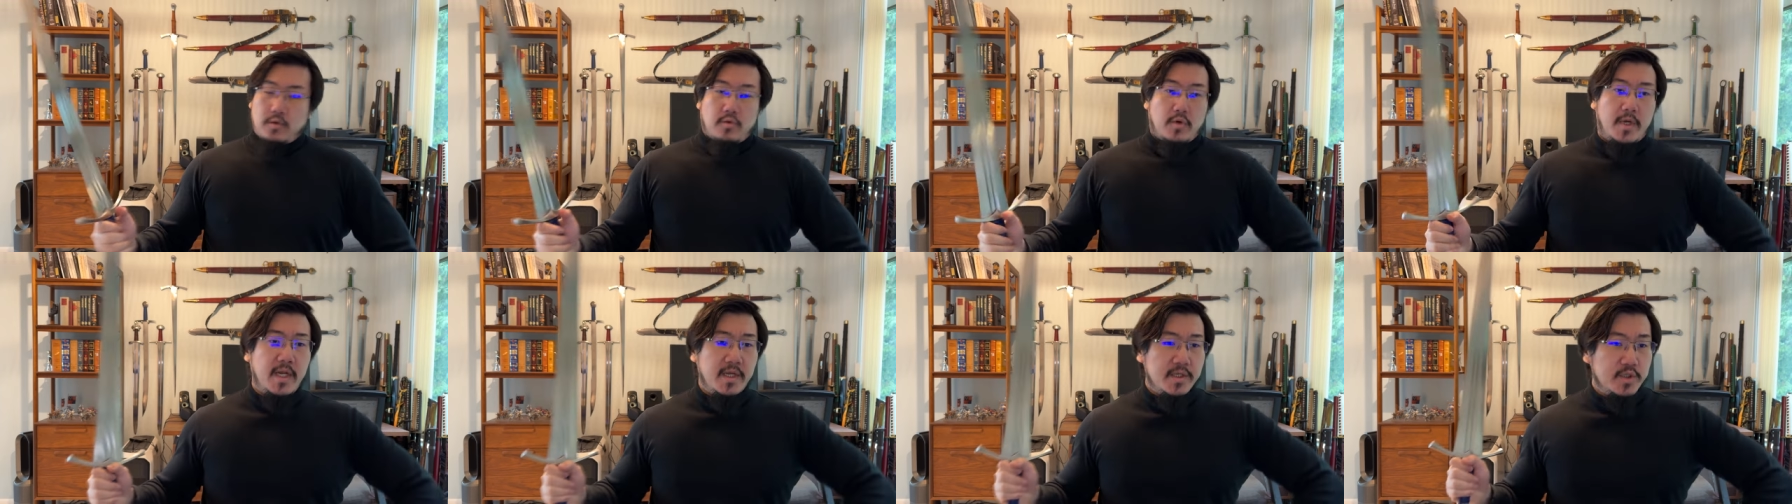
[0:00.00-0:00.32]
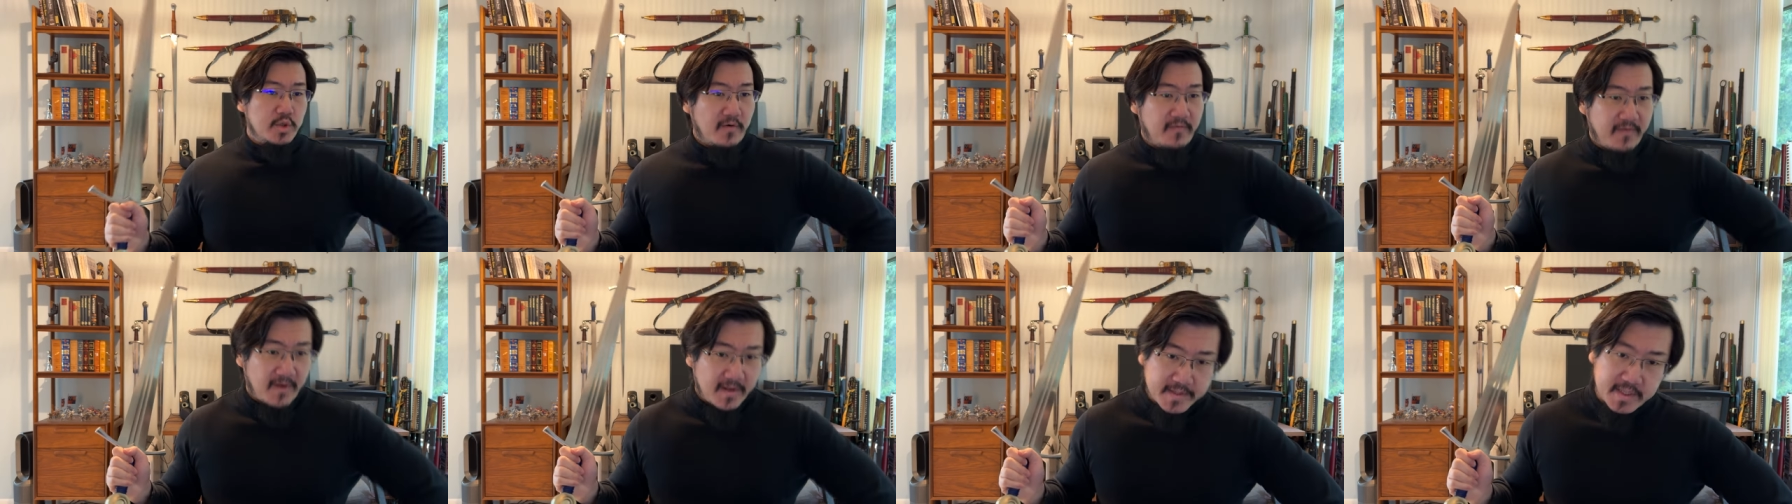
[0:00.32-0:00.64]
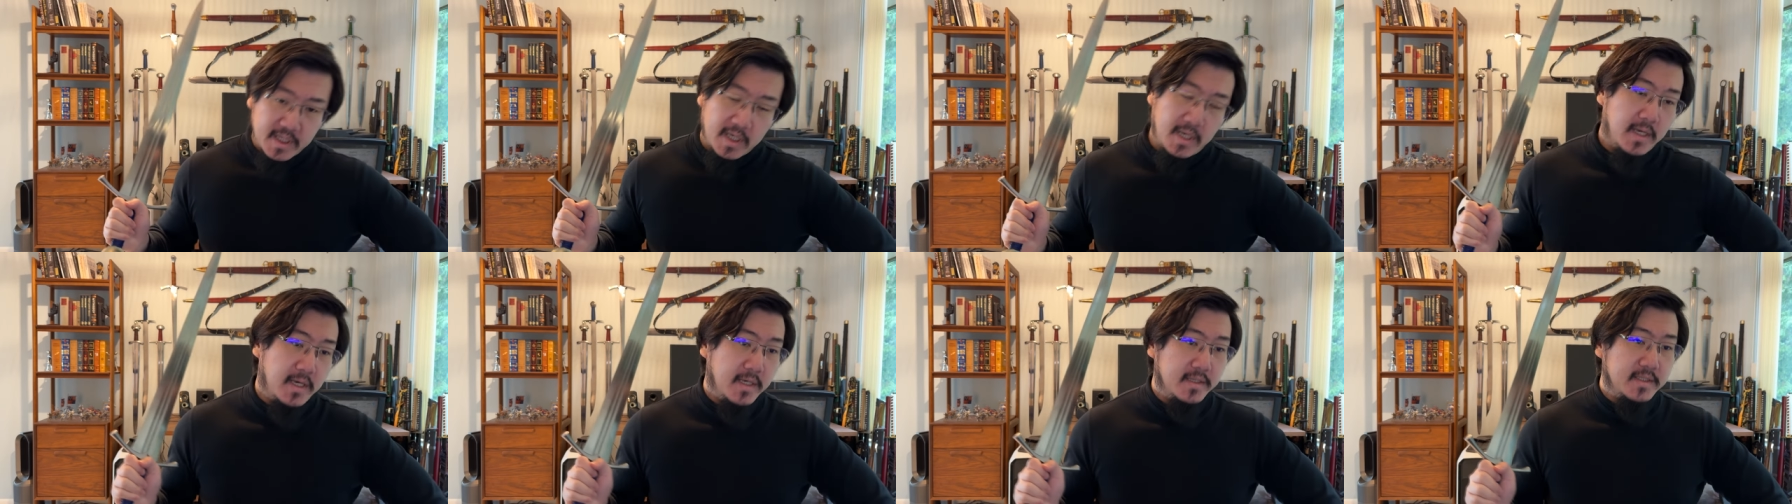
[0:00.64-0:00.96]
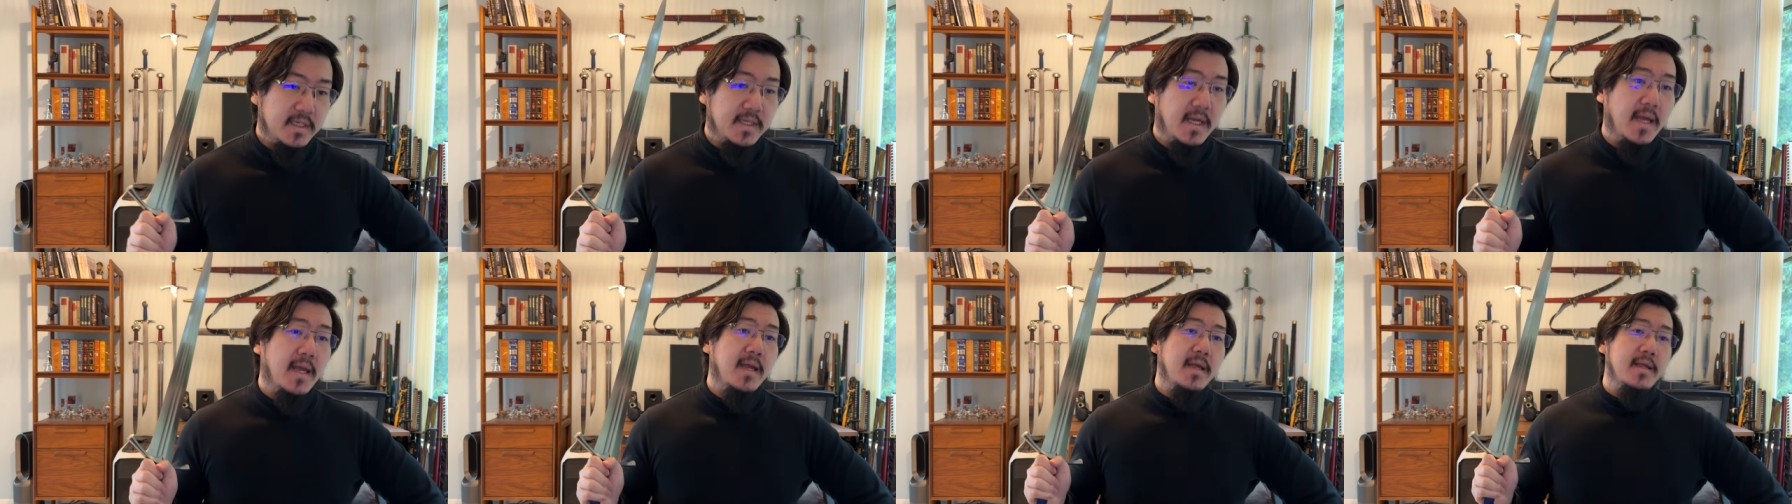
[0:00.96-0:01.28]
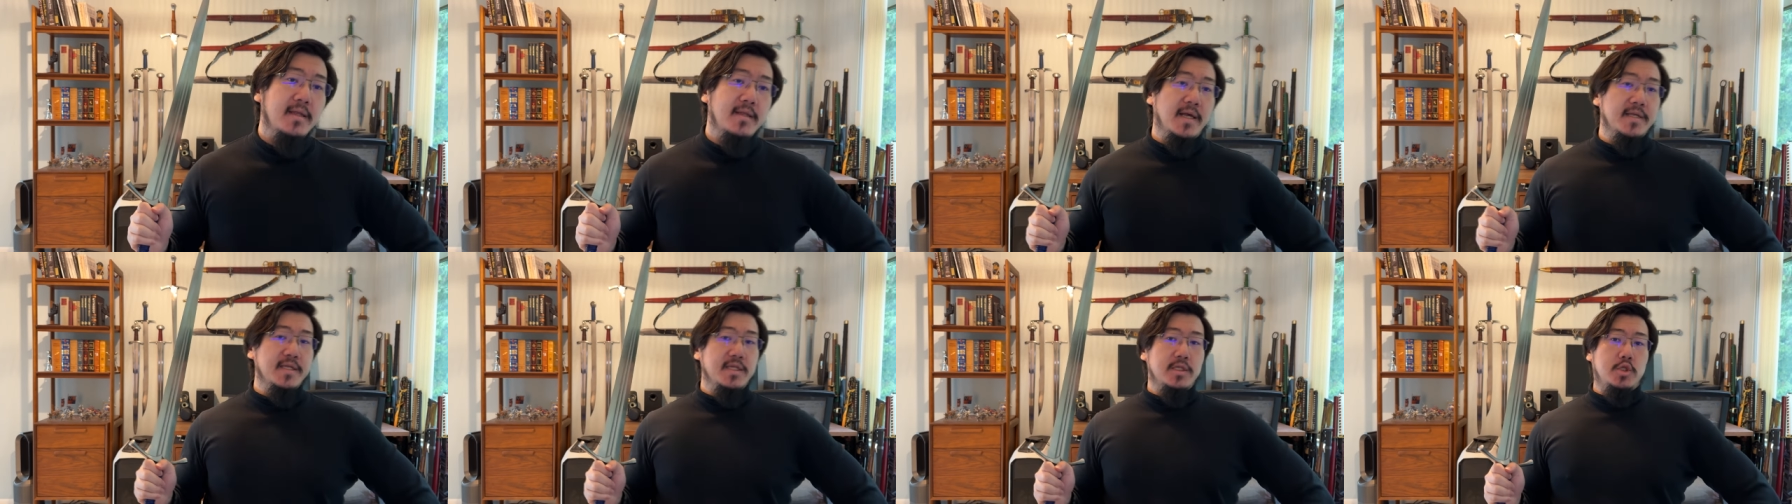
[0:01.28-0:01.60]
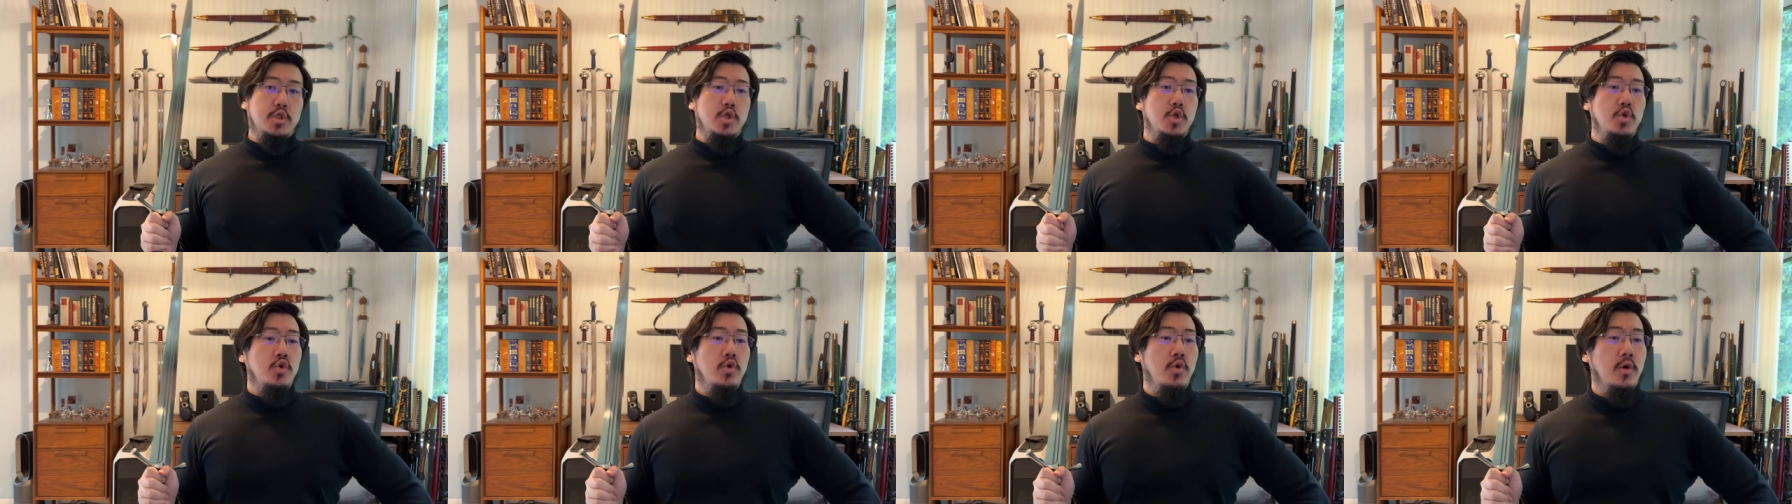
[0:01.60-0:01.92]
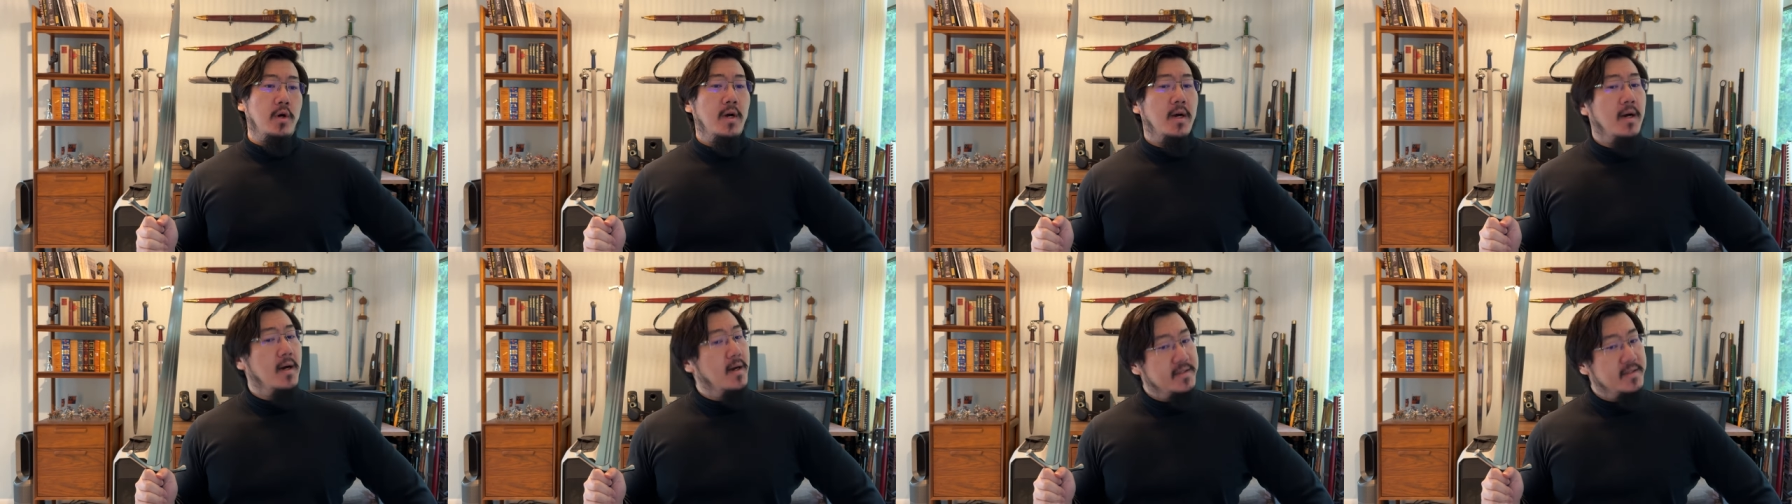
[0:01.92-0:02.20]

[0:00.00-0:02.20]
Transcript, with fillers: Greetings, my friends. Today, let's do